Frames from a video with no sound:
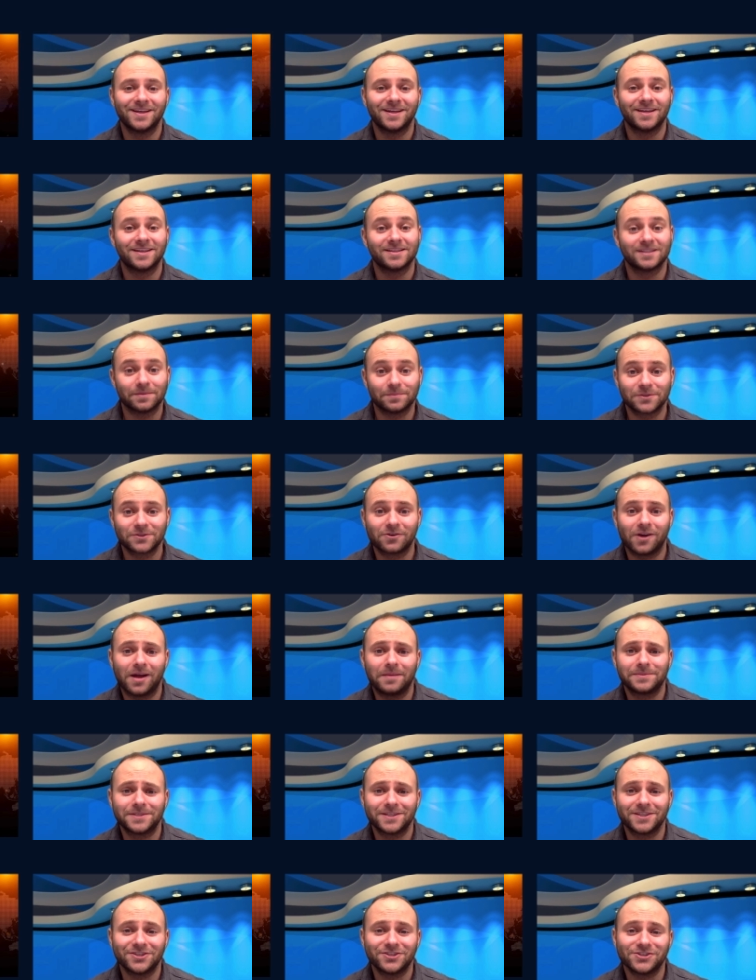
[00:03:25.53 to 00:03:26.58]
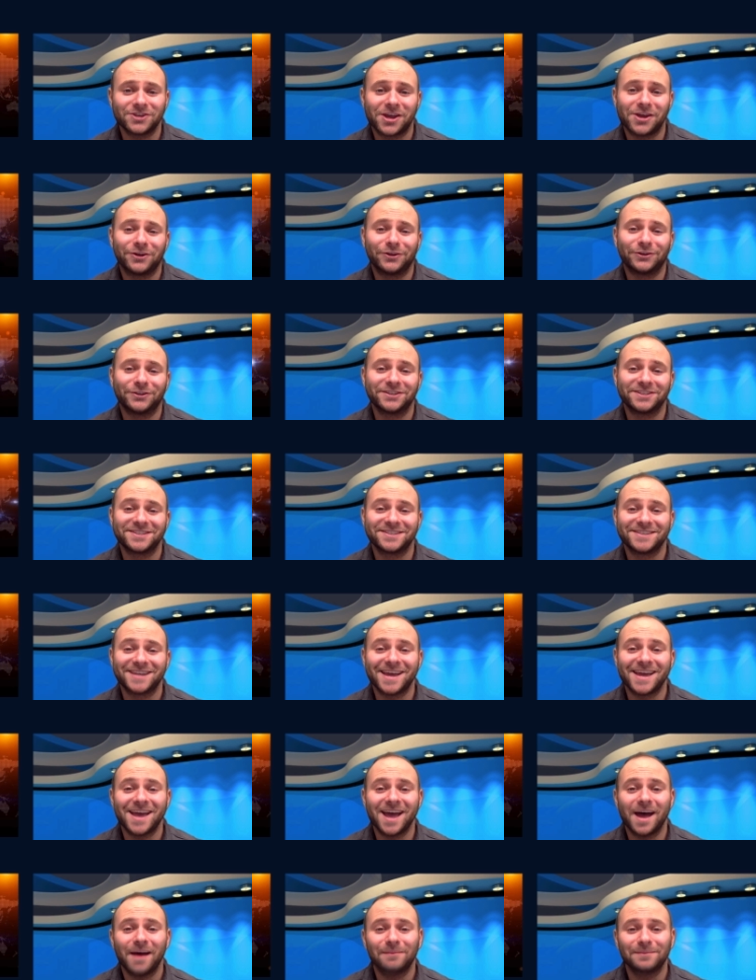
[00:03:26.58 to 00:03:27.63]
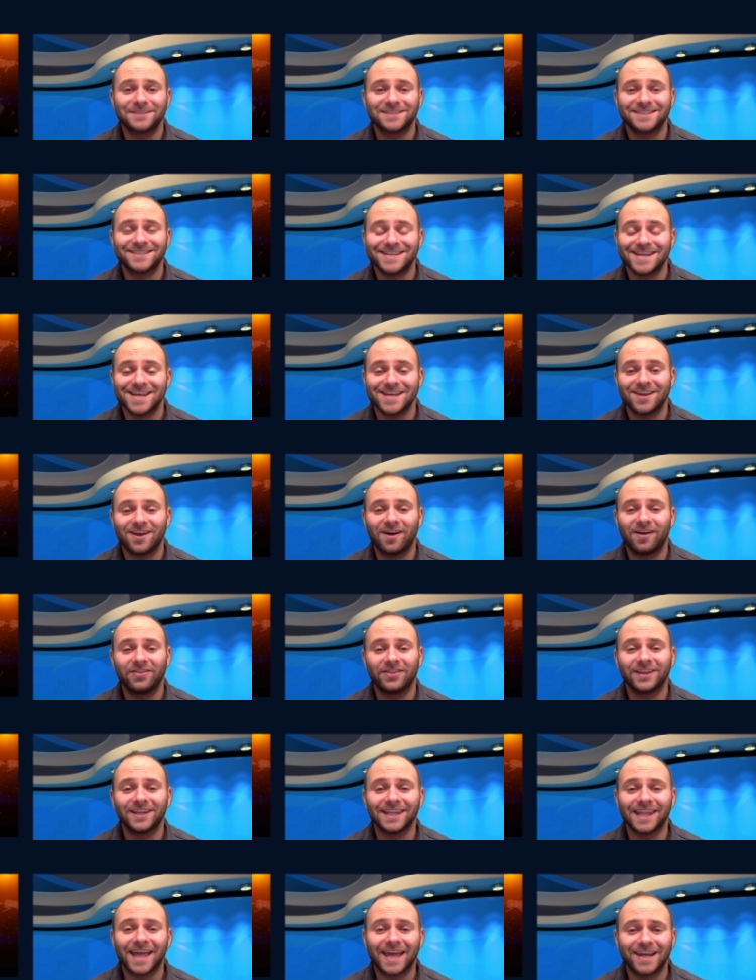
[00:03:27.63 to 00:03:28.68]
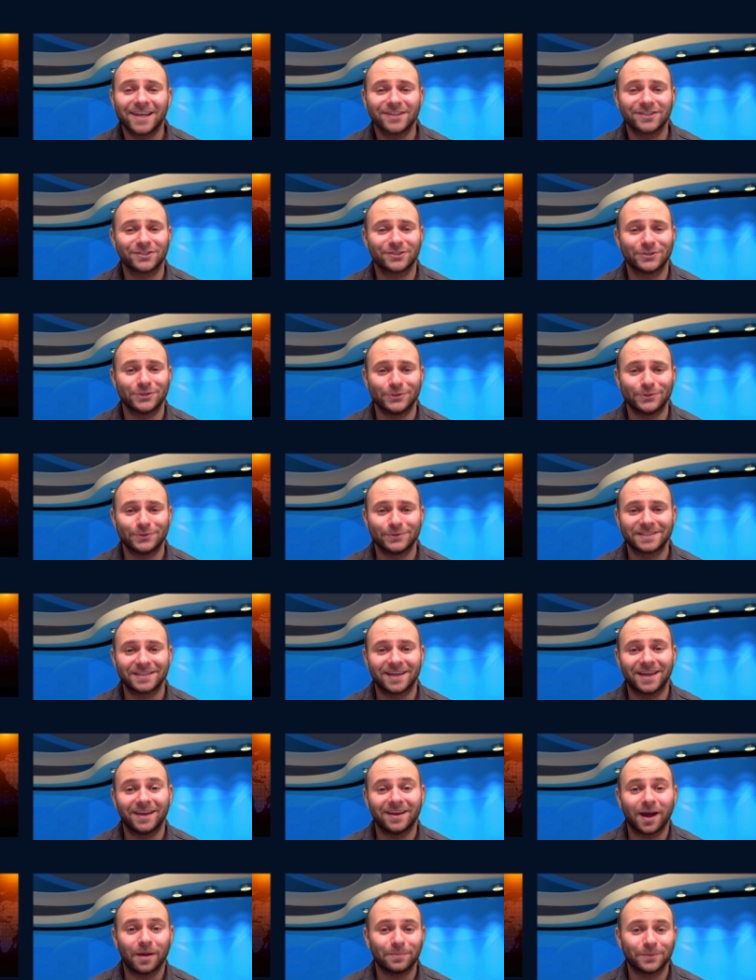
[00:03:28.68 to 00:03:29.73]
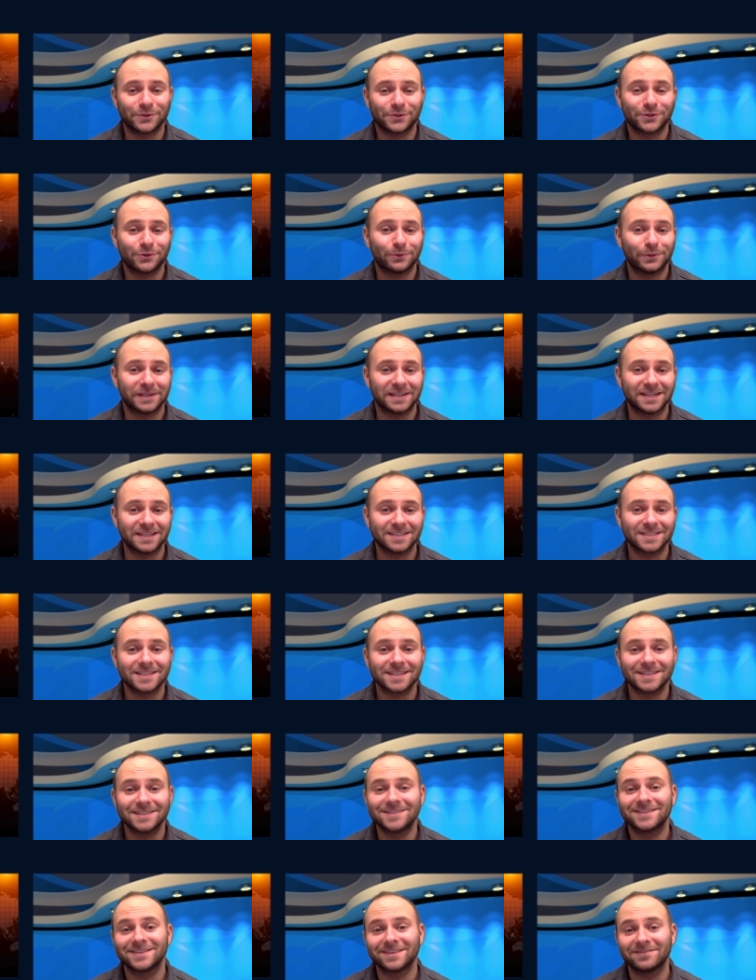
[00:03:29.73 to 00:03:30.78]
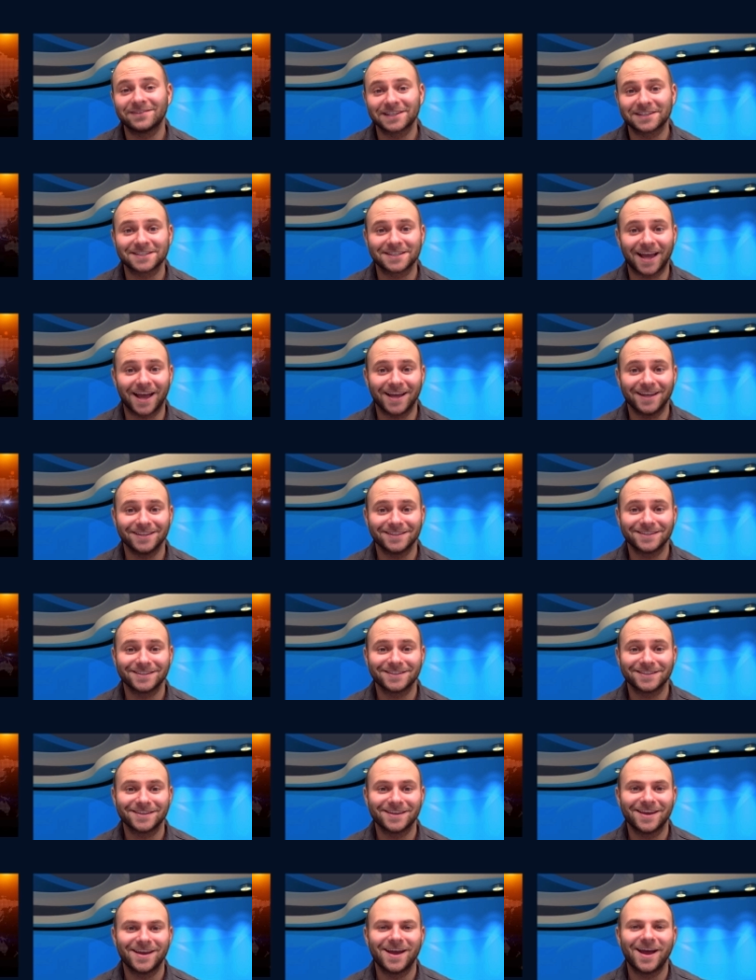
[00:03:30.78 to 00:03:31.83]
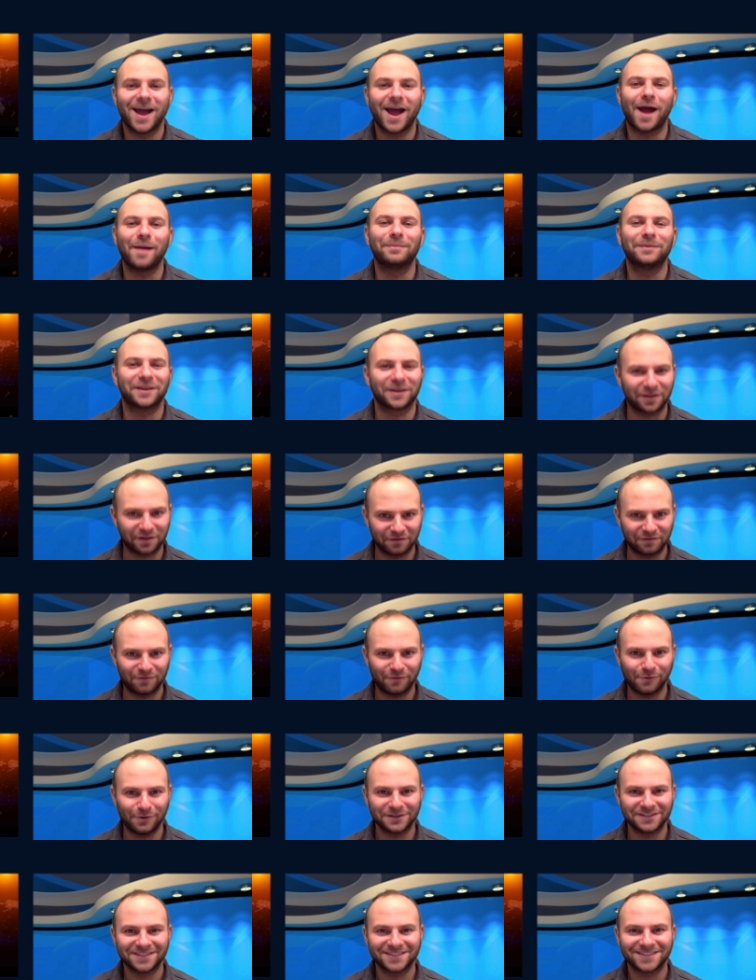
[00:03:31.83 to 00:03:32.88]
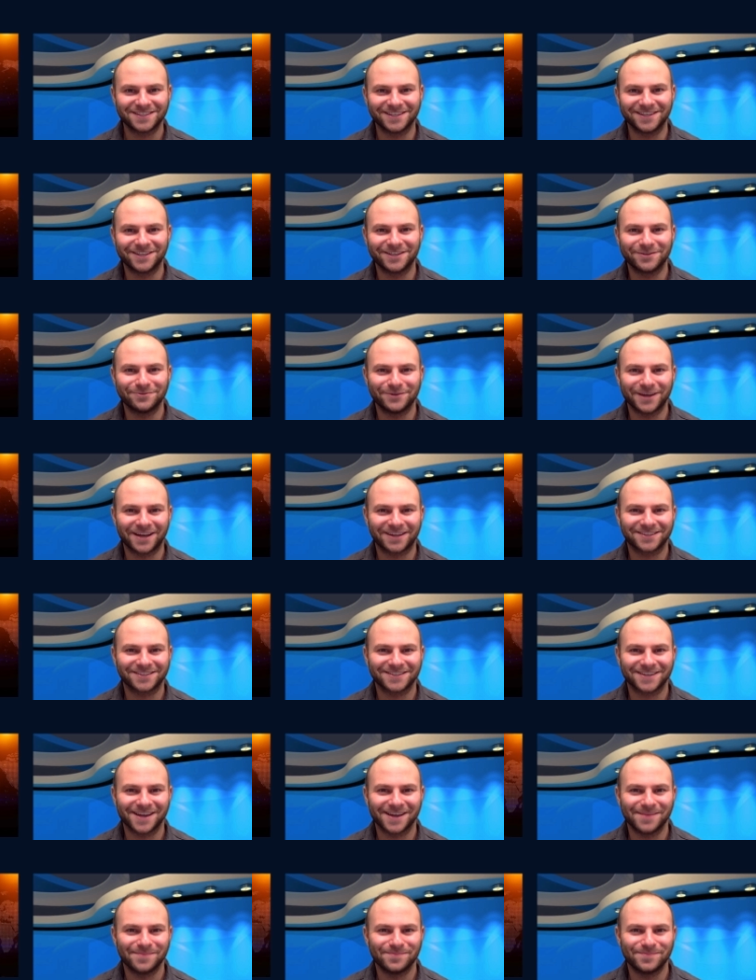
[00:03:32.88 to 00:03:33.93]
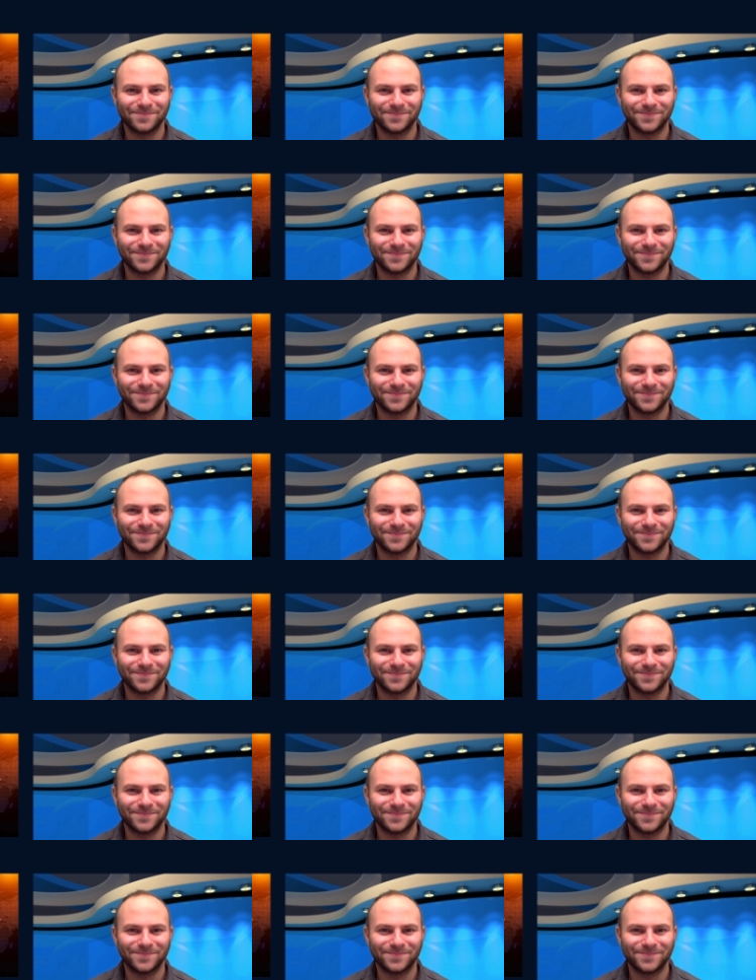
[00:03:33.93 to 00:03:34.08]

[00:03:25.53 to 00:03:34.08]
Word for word: Subscribe to the channel to stay up to date on the latest news and opportunities in civic science. I'm looking forward to seeing you next time.